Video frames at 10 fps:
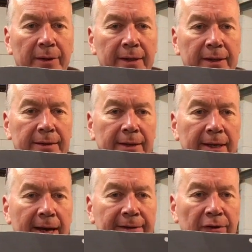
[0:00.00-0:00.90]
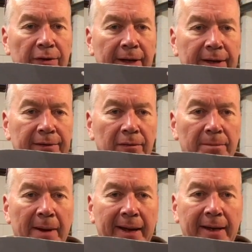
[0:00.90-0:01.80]
it hasn't got that sort of
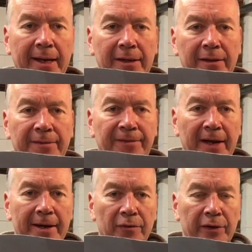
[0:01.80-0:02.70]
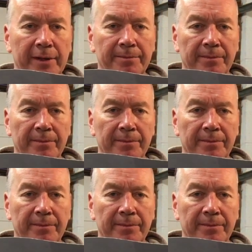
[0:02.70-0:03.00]
back end flare on it,